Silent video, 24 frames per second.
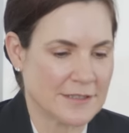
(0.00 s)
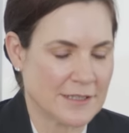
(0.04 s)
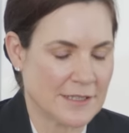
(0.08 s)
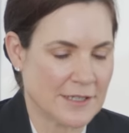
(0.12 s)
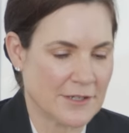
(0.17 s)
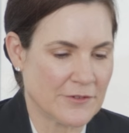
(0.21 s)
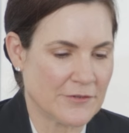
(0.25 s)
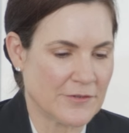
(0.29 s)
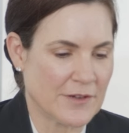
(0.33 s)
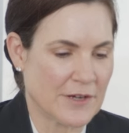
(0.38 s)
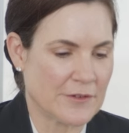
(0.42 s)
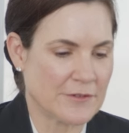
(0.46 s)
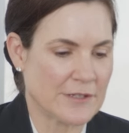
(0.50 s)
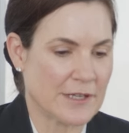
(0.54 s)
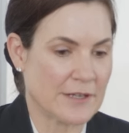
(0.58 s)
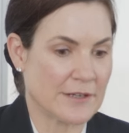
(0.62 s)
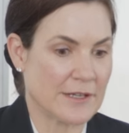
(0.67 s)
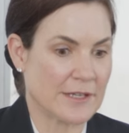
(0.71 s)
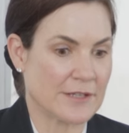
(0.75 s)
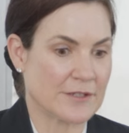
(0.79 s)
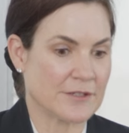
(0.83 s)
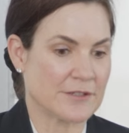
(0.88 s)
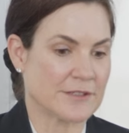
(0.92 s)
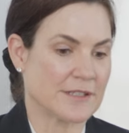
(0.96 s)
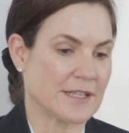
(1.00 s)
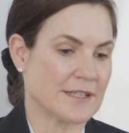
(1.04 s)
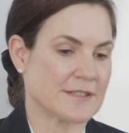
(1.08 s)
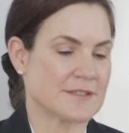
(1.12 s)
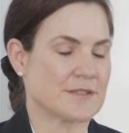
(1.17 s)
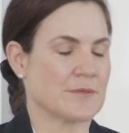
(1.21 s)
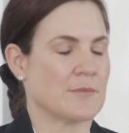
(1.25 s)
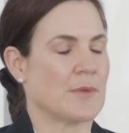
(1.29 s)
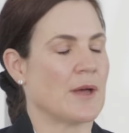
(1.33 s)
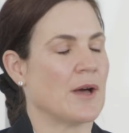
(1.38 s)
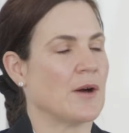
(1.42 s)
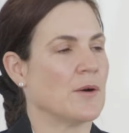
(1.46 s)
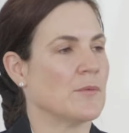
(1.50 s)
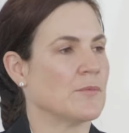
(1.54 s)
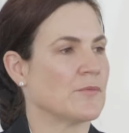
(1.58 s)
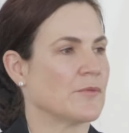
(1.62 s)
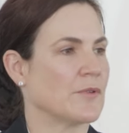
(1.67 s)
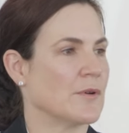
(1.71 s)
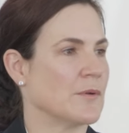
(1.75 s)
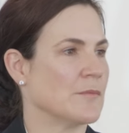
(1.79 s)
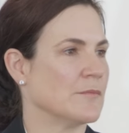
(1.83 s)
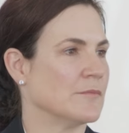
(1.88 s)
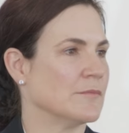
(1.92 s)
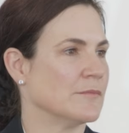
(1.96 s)
Uh, found out I could get some help
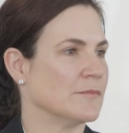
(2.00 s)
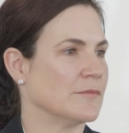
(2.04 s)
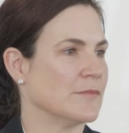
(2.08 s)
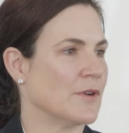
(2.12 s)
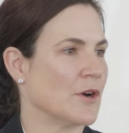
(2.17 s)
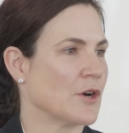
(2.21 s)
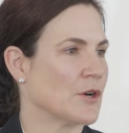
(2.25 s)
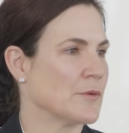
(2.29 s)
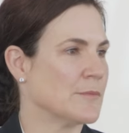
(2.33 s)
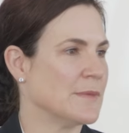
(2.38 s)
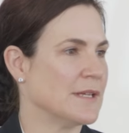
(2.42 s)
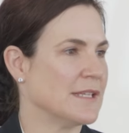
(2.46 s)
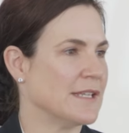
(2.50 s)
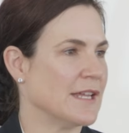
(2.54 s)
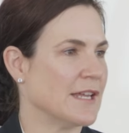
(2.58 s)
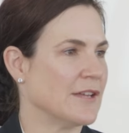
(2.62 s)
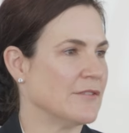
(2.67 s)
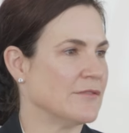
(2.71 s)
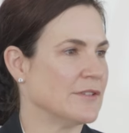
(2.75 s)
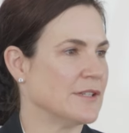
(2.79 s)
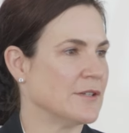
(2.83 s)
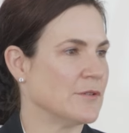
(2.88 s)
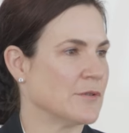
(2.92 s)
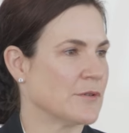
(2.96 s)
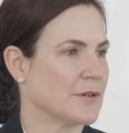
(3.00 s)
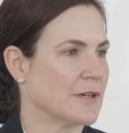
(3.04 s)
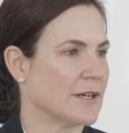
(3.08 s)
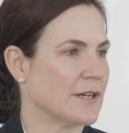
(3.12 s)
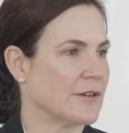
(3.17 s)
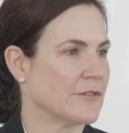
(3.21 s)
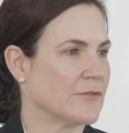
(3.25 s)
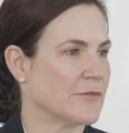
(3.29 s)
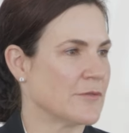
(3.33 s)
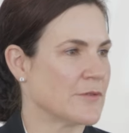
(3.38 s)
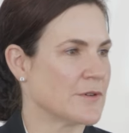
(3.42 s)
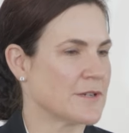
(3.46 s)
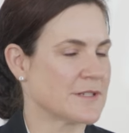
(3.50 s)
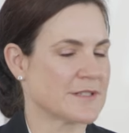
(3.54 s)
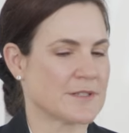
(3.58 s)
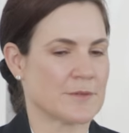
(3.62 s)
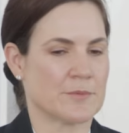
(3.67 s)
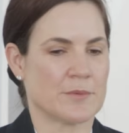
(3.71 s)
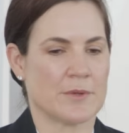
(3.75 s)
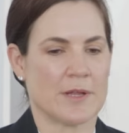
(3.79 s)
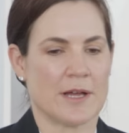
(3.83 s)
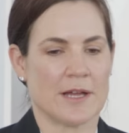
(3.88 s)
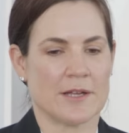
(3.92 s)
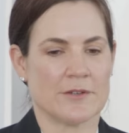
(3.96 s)
from Army, Navy, or Air Force.
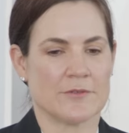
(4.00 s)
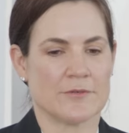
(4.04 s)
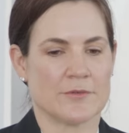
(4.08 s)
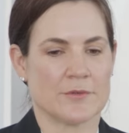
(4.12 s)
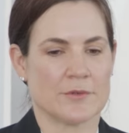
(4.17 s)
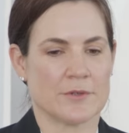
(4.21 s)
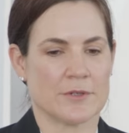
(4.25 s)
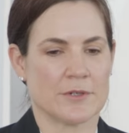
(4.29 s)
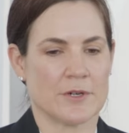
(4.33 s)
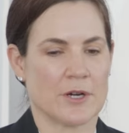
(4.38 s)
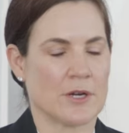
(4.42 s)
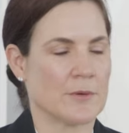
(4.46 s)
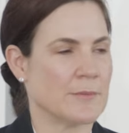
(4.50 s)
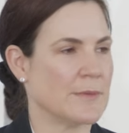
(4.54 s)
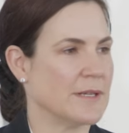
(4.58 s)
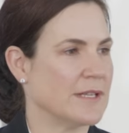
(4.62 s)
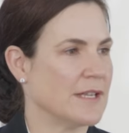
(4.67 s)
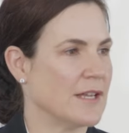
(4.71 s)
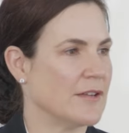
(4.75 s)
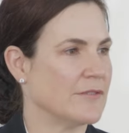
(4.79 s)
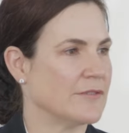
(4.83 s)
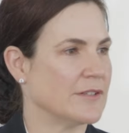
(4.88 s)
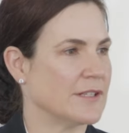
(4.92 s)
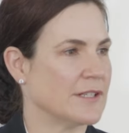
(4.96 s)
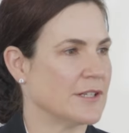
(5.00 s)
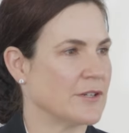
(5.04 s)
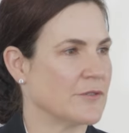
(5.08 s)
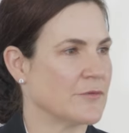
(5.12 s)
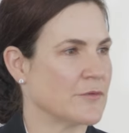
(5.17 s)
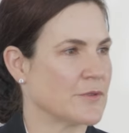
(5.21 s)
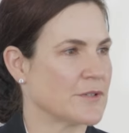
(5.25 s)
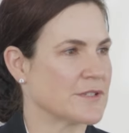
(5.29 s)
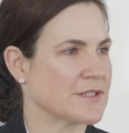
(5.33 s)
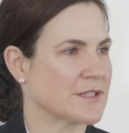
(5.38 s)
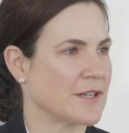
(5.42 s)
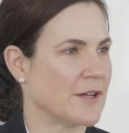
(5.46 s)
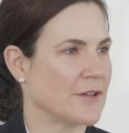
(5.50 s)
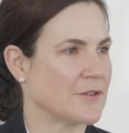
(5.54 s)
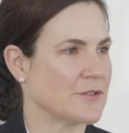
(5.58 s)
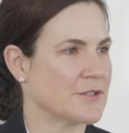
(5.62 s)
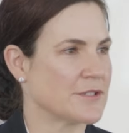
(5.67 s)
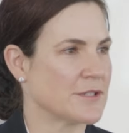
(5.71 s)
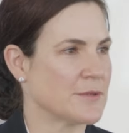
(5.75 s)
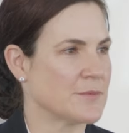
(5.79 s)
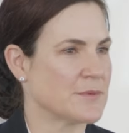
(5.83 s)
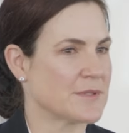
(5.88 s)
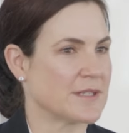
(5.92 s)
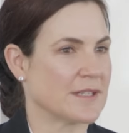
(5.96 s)
Applied for Army, Navy, and Air Force
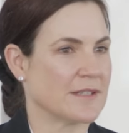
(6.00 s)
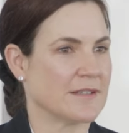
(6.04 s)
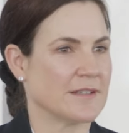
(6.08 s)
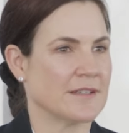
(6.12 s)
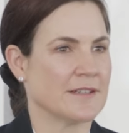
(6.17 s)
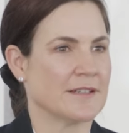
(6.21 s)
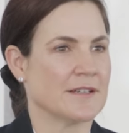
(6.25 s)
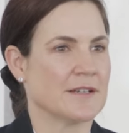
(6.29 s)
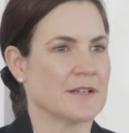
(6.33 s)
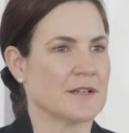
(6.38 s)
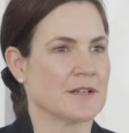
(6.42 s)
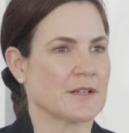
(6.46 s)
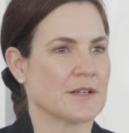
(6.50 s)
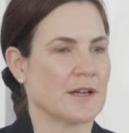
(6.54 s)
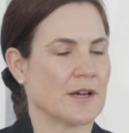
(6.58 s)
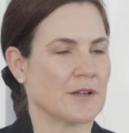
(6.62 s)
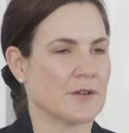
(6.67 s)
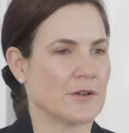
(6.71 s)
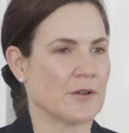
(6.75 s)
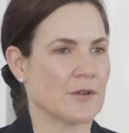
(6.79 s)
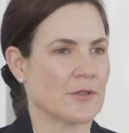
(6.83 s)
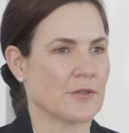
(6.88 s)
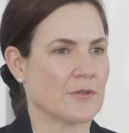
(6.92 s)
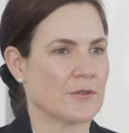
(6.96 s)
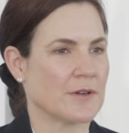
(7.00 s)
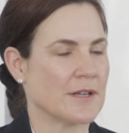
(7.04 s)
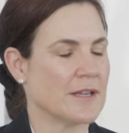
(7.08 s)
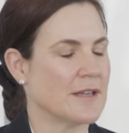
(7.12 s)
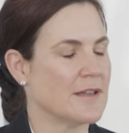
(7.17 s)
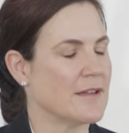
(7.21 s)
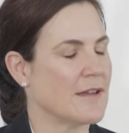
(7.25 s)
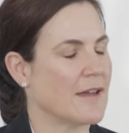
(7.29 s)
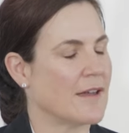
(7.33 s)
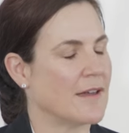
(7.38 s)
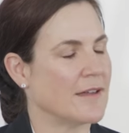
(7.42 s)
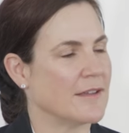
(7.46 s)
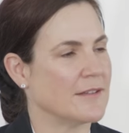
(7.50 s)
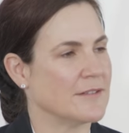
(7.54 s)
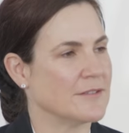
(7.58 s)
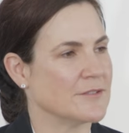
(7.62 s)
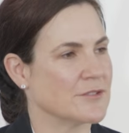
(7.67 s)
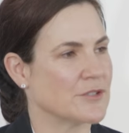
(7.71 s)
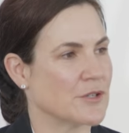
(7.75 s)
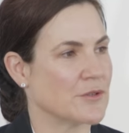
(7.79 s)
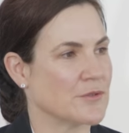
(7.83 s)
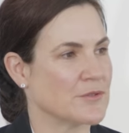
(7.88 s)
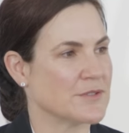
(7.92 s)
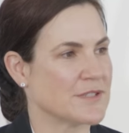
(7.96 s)
scholarships, and got all three,
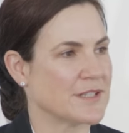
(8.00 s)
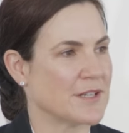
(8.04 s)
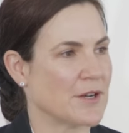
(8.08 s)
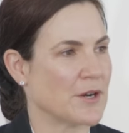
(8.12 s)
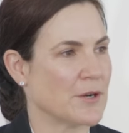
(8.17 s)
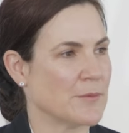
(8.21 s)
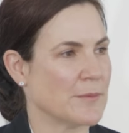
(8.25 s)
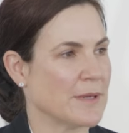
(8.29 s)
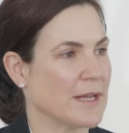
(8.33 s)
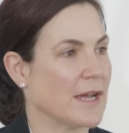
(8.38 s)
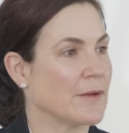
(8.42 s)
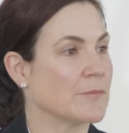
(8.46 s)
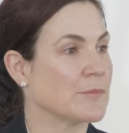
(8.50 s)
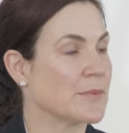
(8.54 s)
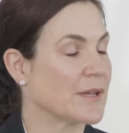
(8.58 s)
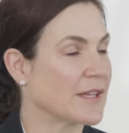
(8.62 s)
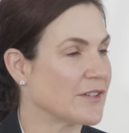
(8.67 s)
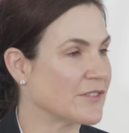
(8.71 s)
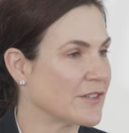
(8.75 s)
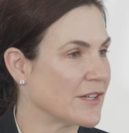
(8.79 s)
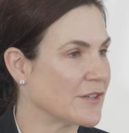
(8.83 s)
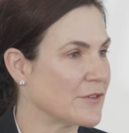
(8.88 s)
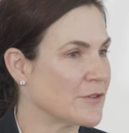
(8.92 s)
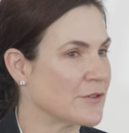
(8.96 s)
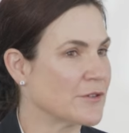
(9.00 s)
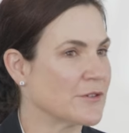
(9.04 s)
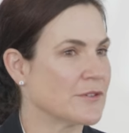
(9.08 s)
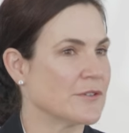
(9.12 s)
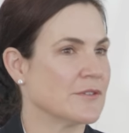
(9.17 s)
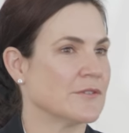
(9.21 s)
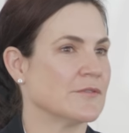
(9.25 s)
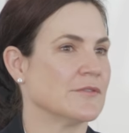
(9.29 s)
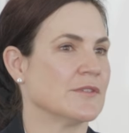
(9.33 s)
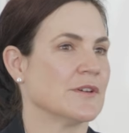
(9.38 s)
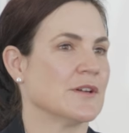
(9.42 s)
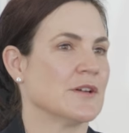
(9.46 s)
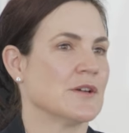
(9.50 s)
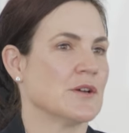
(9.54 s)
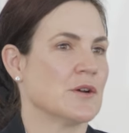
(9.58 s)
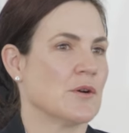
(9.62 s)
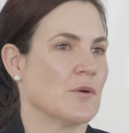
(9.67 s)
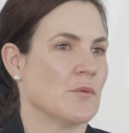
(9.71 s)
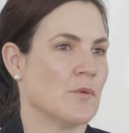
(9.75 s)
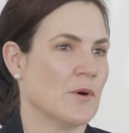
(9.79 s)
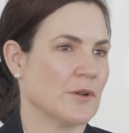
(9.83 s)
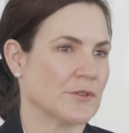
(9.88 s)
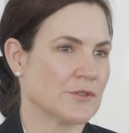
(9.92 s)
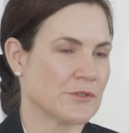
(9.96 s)
and chose the Army because I'd heard of
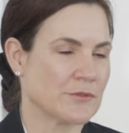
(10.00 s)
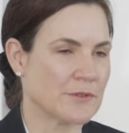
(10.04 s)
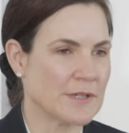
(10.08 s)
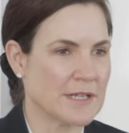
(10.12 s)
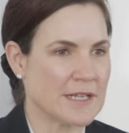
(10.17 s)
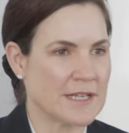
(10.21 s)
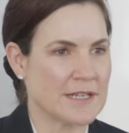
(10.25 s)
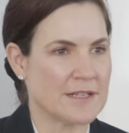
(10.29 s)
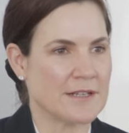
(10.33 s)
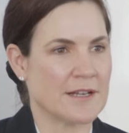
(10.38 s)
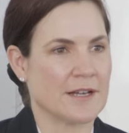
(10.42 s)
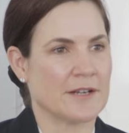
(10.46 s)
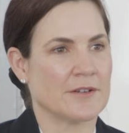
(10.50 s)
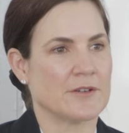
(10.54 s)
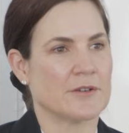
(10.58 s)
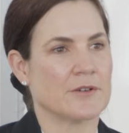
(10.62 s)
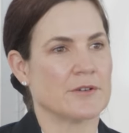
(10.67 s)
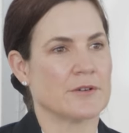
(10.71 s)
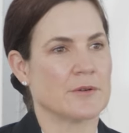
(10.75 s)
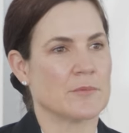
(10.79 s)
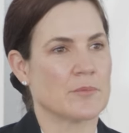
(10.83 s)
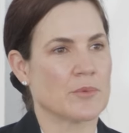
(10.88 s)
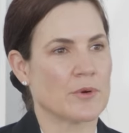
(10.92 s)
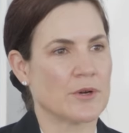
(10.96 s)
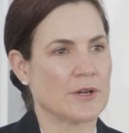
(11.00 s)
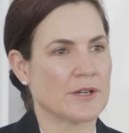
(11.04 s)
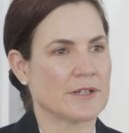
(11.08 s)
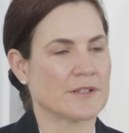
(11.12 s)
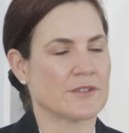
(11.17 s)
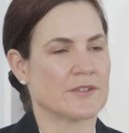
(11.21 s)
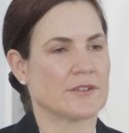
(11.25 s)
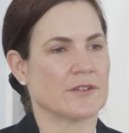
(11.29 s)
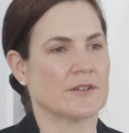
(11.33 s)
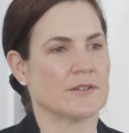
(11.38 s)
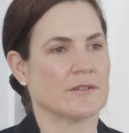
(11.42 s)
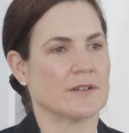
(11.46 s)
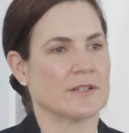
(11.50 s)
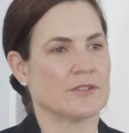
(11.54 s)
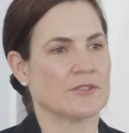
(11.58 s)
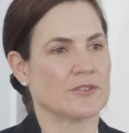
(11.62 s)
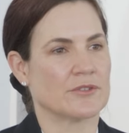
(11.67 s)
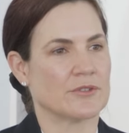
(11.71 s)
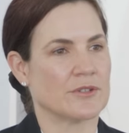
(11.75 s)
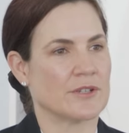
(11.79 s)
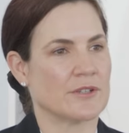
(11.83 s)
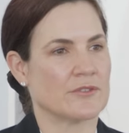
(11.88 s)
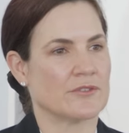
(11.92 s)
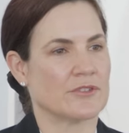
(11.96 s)
Walter Reed and I'd heard of Brooke's, so I
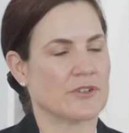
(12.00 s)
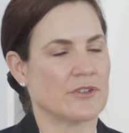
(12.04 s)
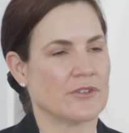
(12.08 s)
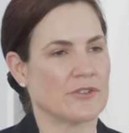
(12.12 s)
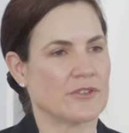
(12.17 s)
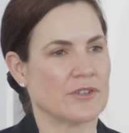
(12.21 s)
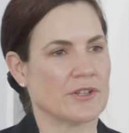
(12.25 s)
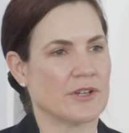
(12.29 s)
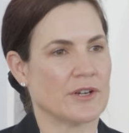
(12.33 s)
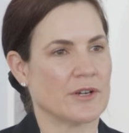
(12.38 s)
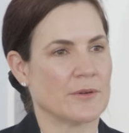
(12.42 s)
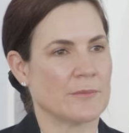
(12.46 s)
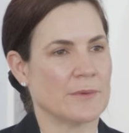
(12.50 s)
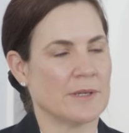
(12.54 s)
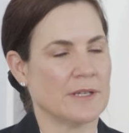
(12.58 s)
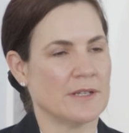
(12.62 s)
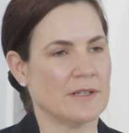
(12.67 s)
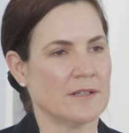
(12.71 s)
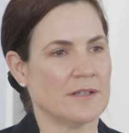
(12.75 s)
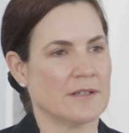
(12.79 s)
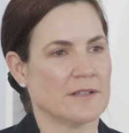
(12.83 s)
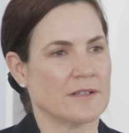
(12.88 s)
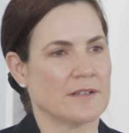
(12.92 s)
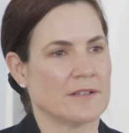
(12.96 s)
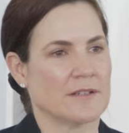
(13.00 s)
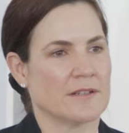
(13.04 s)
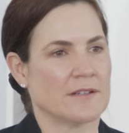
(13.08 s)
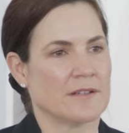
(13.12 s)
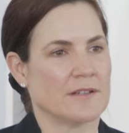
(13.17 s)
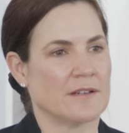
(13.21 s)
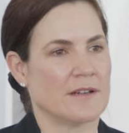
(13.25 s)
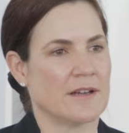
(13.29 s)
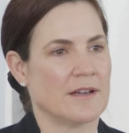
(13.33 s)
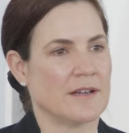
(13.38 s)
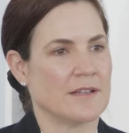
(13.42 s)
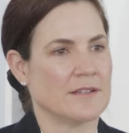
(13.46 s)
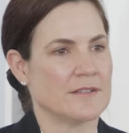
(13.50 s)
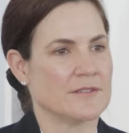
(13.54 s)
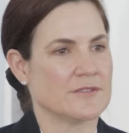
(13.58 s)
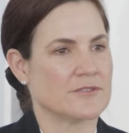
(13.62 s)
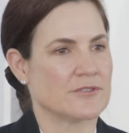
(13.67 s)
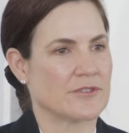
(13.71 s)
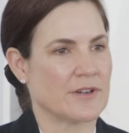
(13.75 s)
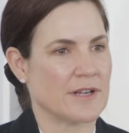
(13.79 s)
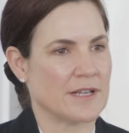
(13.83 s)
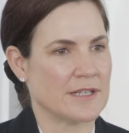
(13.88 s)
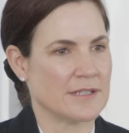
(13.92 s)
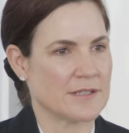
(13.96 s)
cho- chose the Army and
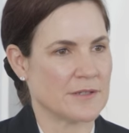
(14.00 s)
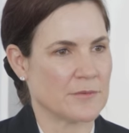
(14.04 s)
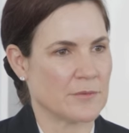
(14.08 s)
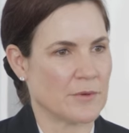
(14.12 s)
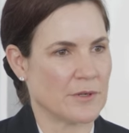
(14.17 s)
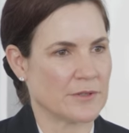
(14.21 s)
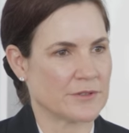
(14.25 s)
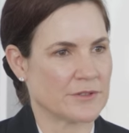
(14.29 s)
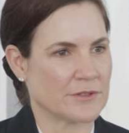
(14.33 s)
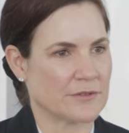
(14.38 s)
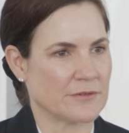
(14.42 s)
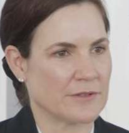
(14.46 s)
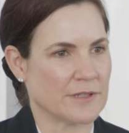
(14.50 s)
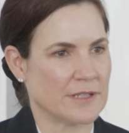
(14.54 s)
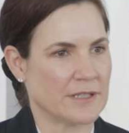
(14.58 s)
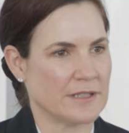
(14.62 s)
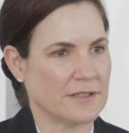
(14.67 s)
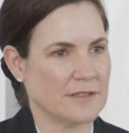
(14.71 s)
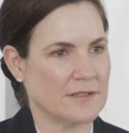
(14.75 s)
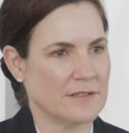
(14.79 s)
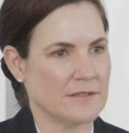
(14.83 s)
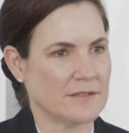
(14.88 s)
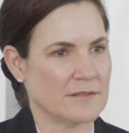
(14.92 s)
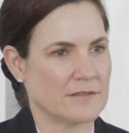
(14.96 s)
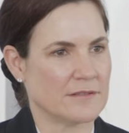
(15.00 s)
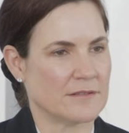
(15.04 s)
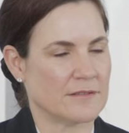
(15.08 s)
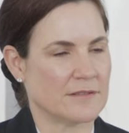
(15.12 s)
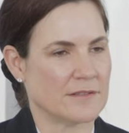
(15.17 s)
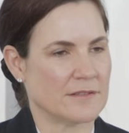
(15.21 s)
trained at Walter Reed